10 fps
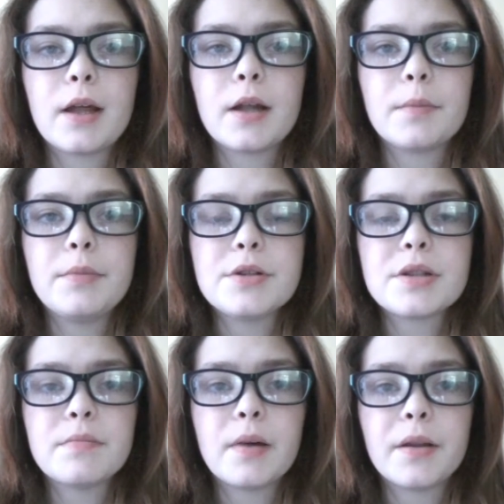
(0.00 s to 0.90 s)
an
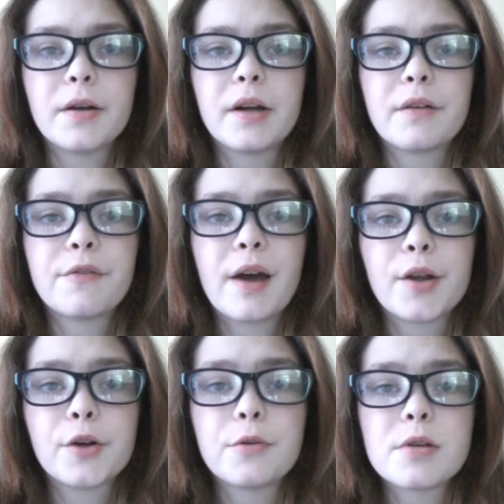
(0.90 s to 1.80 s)
abusive mother and a
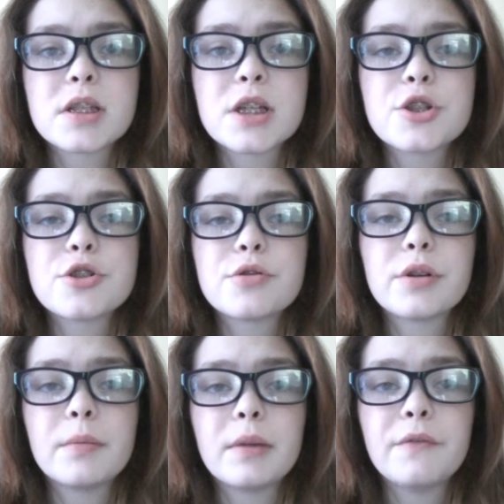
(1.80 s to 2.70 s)
father who was
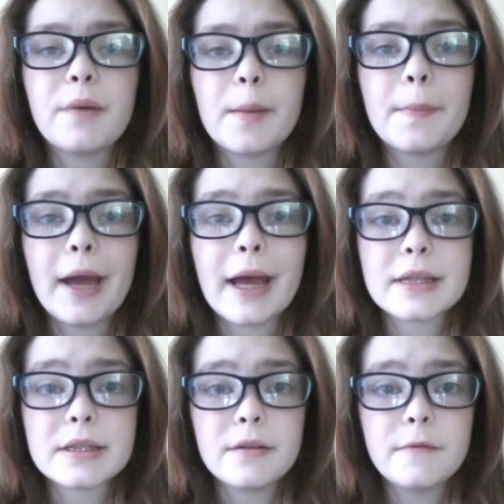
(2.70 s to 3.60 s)
extremely
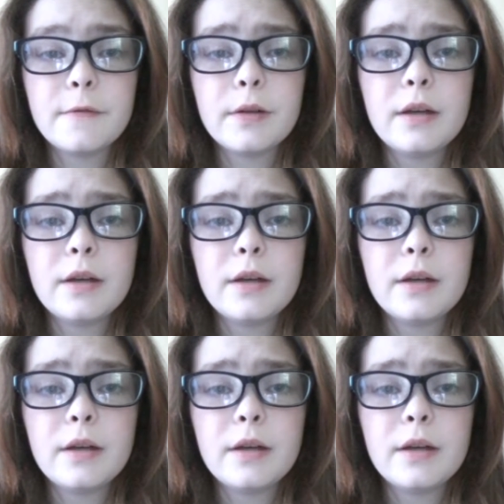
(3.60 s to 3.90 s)
passive